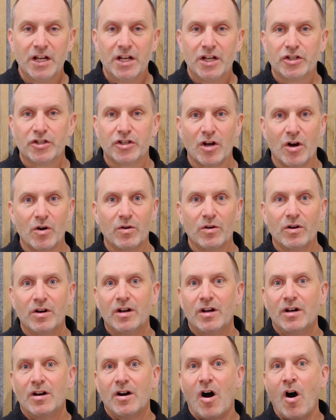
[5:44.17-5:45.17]
So
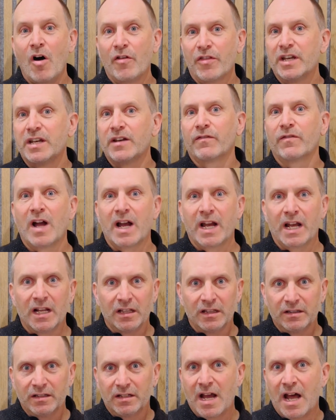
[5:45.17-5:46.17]
I'm going
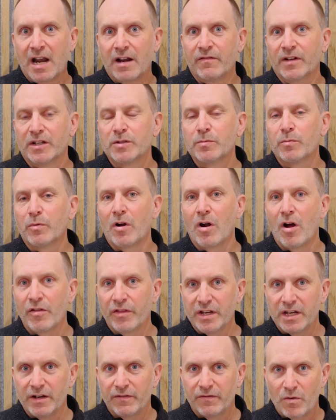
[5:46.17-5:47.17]
to kind of explore all
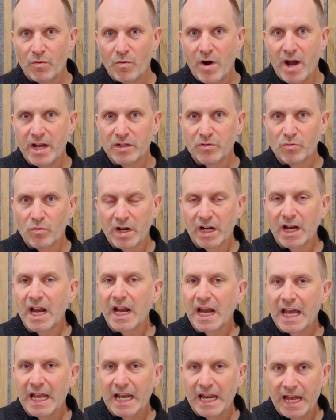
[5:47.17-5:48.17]
the different ways one can
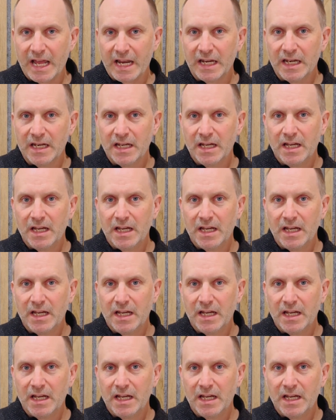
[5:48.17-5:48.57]
get in